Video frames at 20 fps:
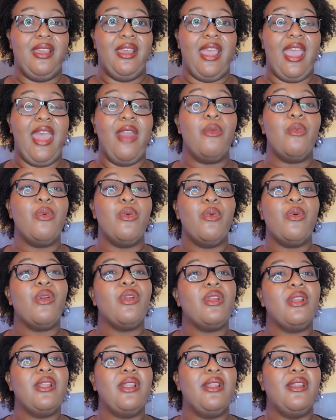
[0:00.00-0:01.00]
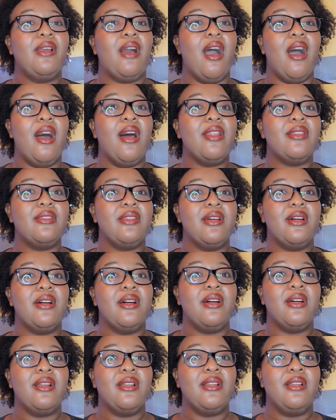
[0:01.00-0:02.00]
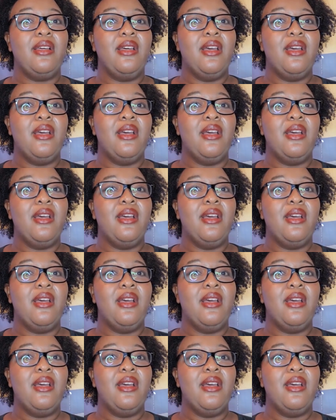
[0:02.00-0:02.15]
And we were on the